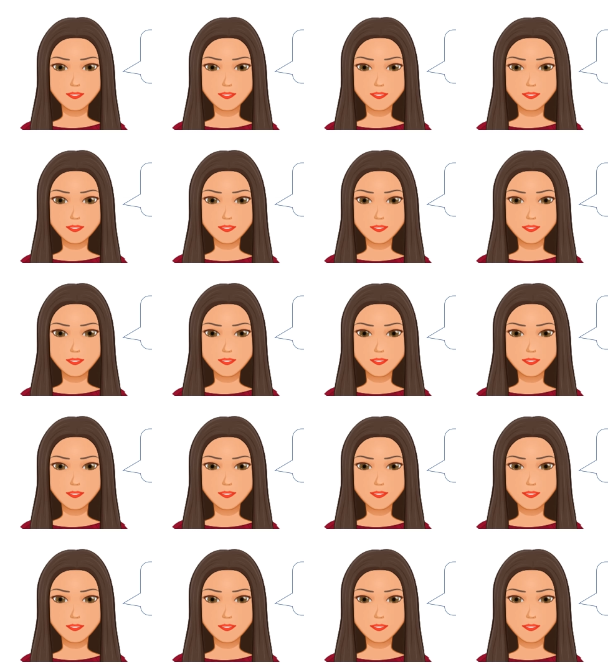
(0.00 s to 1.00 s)

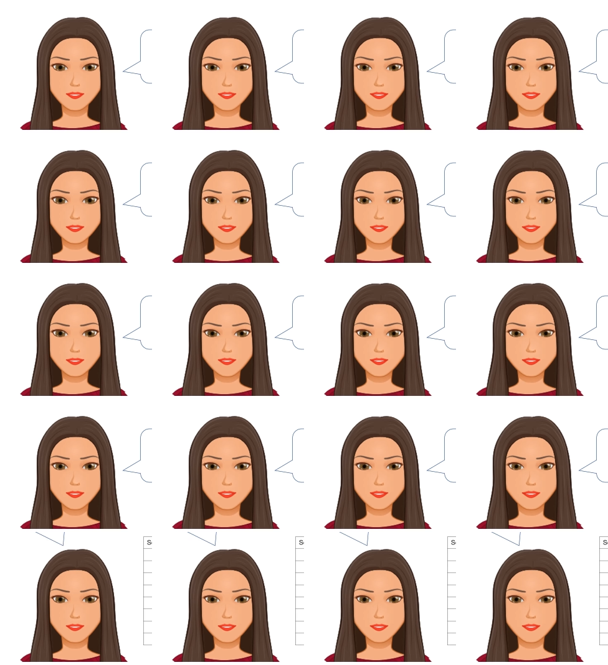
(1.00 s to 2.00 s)
Nobody speaks.